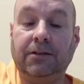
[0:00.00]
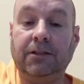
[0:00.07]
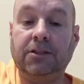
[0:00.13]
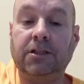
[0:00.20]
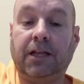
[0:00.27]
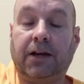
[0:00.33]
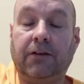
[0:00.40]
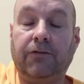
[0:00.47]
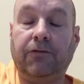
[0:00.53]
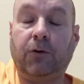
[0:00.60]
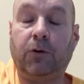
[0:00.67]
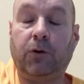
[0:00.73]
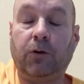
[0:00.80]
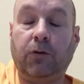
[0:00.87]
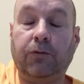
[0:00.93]
It's like a
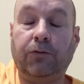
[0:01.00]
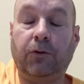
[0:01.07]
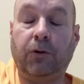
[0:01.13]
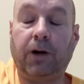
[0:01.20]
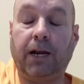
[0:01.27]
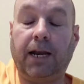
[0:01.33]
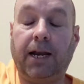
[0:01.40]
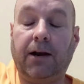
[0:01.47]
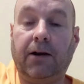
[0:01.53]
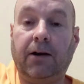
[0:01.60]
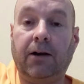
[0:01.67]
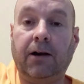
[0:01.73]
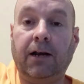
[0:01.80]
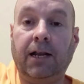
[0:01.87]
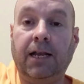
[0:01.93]
404
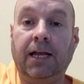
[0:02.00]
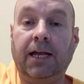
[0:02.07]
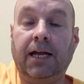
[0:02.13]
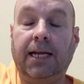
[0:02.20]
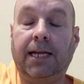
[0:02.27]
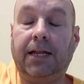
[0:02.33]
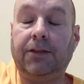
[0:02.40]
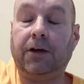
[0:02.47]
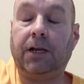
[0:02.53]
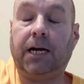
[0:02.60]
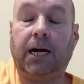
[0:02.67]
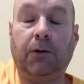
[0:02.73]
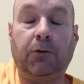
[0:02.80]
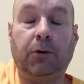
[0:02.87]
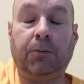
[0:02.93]
error, and I thought,
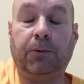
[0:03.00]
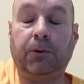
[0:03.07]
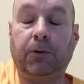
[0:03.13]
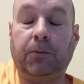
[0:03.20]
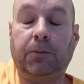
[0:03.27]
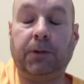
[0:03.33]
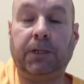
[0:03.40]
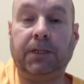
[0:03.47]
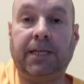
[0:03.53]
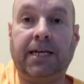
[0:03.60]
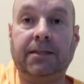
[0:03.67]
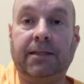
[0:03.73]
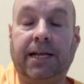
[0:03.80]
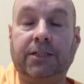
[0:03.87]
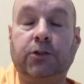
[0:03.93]
how appropriate.
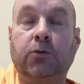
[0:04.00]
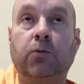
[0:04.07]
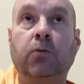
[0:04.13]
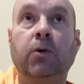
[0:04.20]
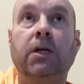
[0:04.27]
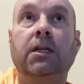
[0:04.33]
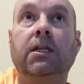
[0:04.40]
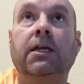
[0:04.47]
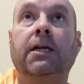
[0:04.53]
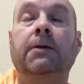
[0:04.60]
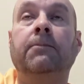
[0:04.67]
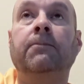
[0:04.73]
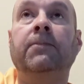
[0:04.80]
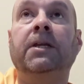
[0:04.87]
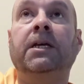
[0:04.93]
That's really
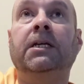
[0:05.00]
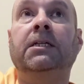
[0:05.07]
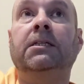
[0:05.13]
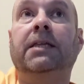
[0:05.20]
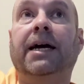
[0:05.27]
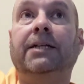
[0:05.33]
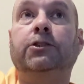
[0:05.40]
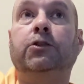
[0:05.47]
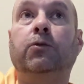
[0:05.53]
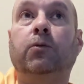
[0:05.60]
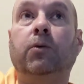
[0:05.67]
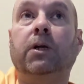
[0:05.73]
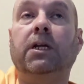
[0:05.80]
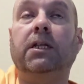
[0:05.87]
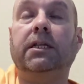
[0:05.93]

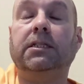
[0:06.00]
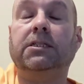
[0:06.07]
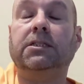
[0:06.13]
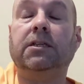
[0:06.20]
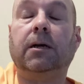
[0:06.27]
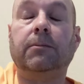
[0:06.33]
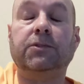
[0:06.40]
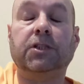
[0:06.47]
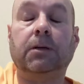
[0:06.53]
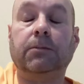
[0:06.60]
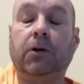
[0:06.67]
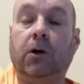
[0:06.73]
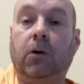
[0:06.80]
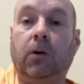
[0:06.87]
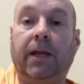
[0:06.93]
sums
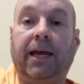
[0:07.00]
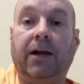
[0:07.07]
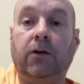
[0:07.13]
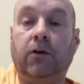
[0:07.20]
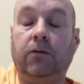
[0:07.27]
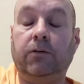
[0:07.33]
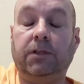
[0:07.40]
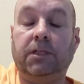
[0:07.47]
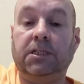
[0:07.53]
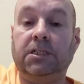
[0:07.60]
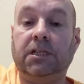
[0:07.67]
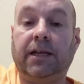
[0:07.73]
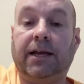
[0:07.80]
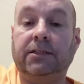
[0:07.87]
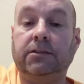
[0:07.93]
up Kodak over
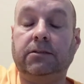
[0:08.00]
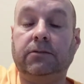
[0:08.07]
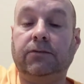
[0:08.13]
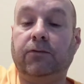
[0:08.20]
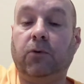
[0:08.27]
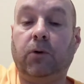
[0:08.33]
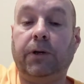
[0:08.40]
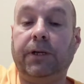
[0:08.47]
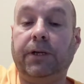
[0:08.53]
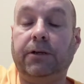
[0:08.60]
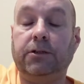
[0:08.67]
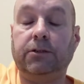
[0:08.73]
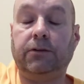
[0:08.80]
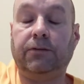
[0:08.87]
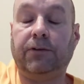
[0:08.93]
these last 4
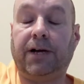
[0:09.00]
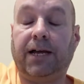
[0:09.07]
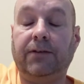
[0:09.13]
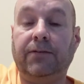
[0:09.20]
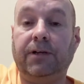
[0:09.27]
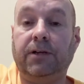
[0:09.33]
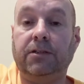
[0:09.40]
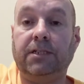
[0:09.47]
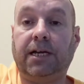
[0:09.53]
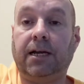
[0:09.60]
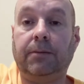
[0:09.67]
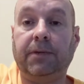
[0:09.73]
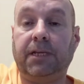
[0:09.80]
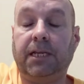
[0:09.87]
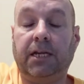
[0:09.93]
years or 5 years.
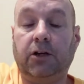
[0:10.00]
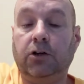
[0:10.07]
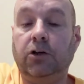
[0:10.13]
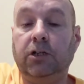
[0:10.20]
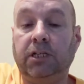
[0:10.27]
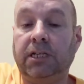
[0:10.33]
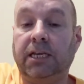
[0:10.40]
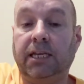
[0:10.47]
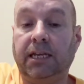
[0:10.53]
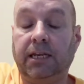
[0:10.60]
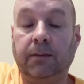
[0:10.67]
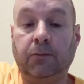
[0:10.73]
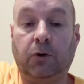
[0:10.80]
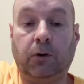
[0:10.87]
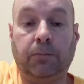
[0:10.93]
I mean, it couldn't get
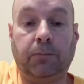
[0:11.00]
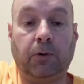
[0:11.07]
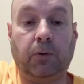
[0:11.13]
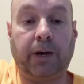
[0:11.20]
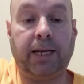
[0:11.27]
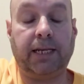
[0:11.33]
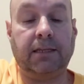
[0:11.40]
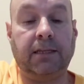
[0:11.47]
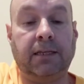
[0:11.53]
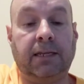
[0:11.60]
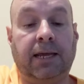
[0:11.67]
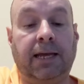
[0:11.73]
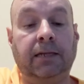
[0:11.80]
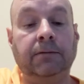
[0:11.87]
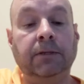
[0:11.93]
any more poetic than
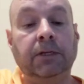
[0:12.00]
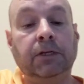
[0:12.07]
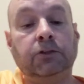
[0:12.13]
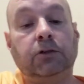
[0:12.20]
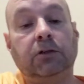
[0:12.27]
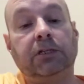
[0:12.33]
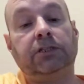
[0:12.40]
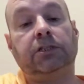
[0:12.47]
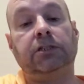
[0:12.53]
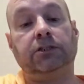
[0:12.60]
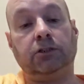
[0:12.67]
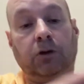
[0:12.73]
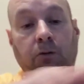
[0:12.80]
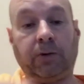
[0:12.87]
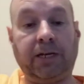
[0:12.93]
that. So
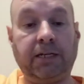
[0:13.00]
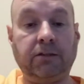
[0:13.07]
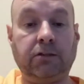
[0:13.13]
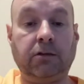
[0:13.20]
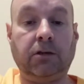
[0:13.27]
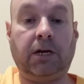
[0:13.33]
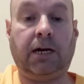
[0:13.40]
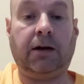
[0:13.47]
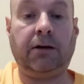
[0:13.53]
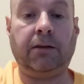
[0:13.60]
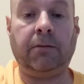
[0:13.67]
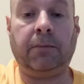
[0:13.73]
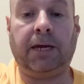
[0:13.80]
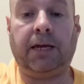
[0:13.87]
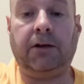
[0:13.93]
let's go right into the heart of
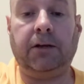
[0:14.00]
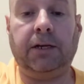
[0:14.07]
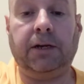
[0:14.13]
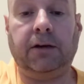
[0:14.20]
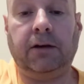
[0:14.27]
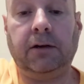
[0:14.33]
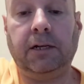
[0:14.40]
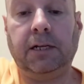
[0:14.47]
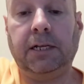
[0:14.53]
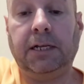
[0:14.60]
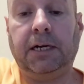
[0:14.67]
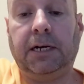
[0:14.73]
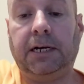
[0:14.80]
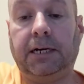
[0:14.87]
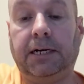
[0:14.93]
the matter here.
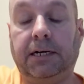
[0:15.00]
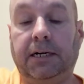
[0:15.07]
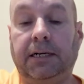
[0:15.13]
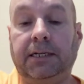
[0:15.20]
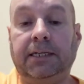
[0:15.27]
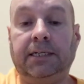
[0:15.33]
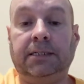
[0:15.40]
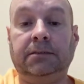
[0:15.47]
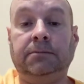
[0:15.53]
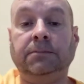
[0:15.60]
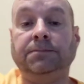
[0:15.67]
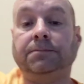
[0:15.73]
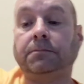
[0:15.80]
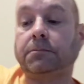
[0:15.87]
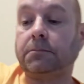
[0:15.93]
Again,
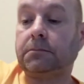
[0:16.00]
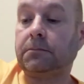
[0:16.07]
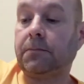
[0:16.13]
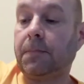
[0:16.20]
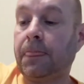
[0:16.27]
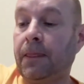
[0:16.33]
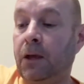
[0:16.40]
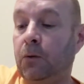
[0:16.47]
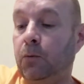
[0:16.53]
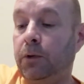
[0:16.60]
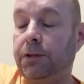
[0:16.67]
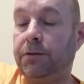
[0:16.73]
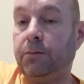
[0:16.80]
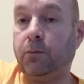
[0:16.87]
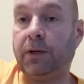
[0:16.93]

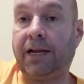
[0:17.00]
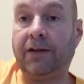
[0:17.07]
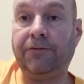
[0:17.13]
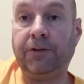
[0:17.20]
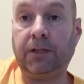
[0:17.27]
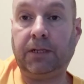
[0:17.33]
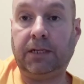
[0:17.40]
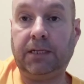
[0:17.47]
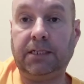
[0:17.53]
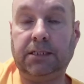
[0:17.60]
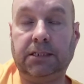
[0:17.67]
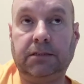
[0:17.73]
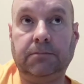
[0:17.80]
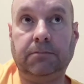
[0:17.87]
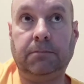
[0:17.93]
with what I feel
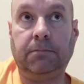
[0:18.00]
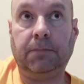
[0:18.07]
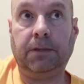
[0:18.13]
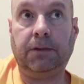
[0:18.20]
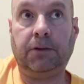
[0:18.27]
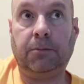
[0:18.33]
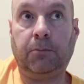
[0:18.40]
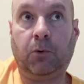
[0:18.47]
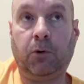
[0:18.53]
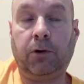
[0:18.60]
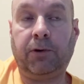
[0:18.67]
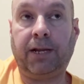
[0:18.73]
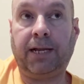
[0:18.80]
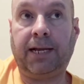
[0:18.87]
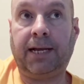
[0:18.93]
is they're
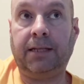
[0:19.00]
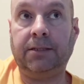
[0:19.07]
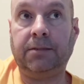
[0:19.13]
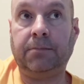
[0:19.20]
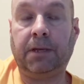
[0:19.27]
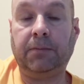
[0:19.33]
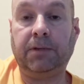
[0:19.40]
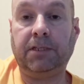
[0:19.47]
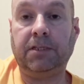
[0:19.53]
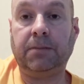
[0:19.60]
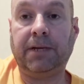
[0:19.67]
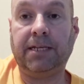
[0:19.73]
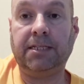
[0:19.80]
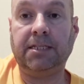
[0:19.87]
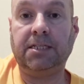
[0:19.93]
bordering on maybe
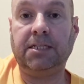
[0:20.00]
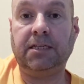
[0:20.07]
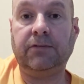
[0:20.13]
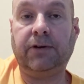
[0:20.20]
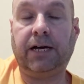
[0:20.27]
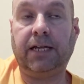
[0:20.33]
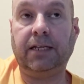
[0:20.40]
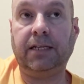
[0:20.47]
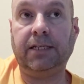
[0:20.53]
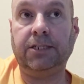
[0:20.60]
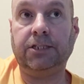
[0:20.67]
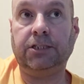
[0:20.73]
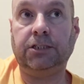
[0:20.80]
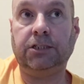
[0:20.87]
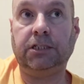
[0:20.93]
some SEC
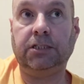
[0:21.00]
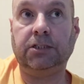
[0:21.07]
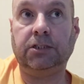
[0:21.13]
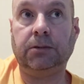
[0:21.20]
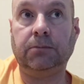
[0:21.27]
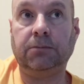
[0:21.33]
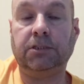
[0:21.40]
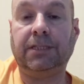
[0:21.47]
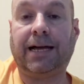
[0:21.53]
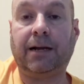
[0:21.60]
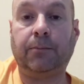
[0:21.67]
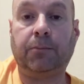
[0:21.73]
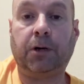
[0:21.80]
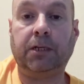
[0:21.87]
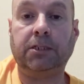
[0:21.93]
violations and some
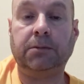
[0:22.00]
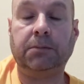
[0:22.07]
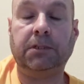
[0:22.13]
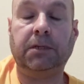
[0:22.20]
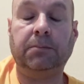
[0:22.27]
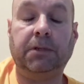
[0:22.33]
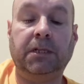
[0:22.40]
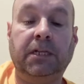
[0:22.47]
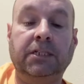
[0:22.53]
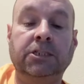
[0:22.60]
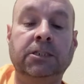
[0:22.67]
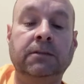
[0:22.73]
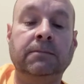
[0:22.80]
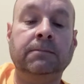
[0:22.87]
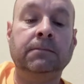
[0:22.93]
stock price
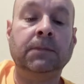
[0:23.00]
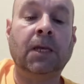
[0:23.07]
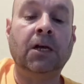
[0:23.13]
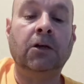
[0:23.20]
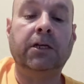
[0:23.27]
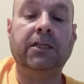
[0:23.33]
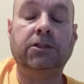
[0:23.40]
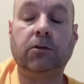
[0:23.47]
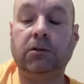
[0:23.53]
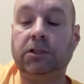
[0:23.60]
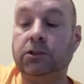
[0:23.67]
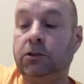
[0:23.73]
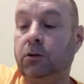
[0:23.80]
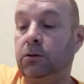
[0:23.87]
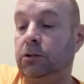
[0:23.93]
manipulation. Okay, so
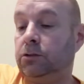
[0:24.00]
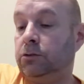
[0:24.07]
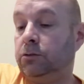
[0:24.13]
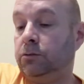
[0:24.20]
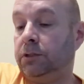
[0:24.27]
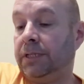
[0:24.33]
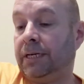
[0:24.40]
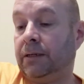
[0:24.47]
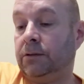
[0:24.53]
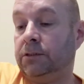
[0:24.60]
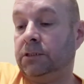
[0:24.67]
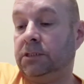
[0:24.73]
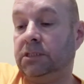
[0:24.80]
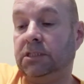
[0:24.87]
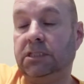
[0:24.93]
let's go to
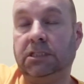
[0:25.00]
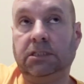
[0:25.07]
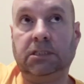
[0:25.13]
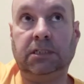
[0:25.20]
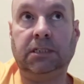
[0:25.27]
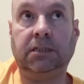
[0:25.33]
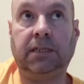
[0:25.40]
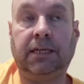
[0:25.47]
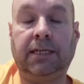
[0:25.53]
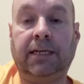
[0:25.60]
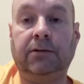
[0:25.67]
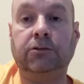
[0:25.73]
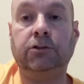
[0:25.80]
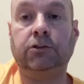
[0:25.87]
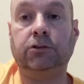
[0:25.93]
2016. They
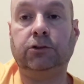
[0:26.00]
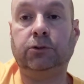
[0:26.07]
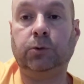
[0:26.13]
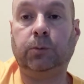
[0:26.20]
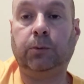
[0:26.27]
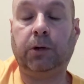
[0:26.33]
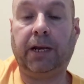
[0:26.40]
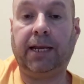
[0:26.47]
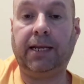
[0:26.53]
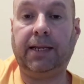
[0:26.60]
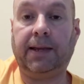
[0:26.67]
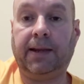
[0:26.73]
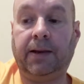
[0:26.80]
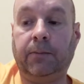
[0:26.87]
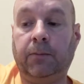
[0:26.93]
announced the Super 8
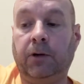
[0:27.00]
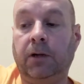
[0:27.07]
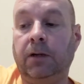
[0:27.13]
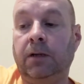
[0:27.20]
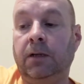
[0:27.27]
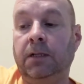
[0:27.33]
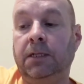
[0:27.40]
camera.